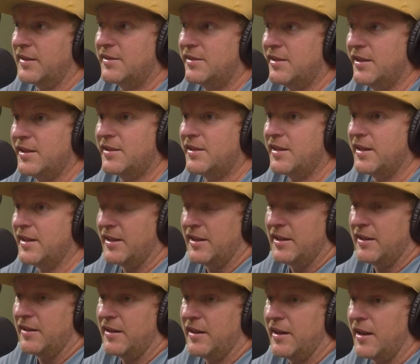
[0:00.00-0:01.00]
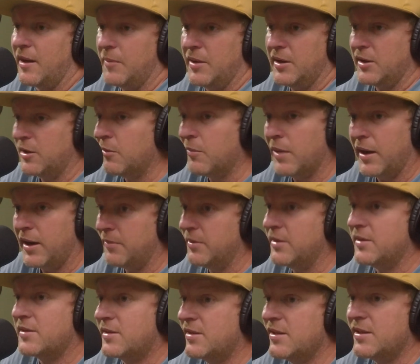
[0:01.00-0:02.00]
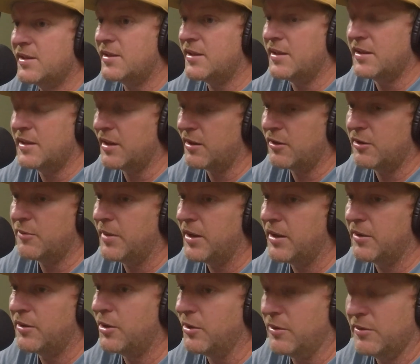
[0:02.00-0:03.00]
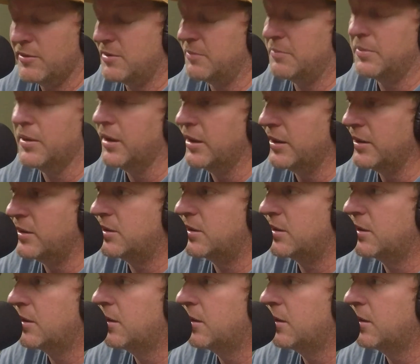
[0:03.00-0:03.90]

60 in it. I mean, there might have been 60 in that group. I don't know. There was a bunch.